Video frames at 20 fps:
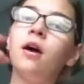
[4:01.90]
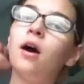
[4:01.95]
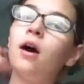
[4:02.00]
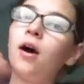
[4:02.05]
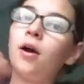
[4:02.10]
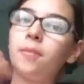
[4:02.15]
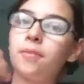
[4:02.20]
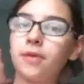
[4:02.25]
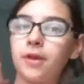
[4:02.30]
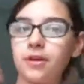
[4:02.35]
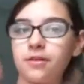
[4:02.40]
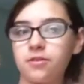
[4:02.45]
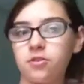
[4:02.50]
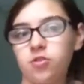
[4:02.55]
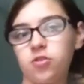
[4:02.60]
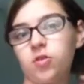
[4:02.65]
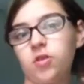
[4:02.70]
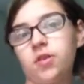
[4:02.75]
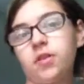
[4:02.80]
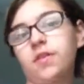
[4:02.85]
I hope you guys
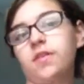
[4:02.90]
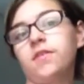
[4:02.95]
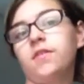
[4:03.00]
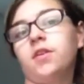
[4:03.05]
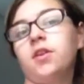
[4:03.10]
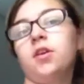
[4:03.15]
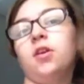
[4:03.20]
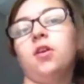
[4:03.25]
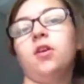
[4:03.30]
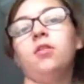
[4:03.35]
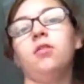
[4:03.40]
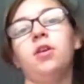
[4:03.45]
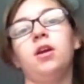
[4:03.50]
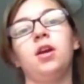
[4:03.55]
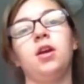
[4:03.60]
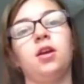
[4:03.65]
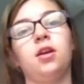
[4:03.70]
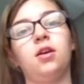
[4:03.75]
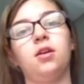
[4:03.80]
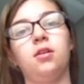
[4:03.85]
enjoyed this video
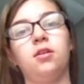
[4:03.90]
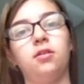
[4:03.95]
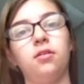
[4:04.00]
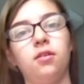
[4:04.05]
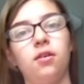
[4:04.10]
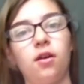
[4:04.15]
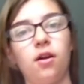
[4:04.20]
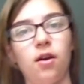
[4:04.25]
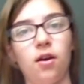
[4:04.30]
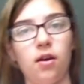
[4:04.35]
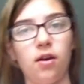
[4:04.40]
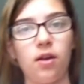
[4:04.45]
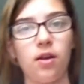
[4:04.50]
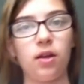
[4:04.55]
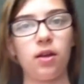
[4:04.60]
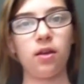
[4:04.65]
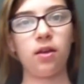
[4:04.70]
and I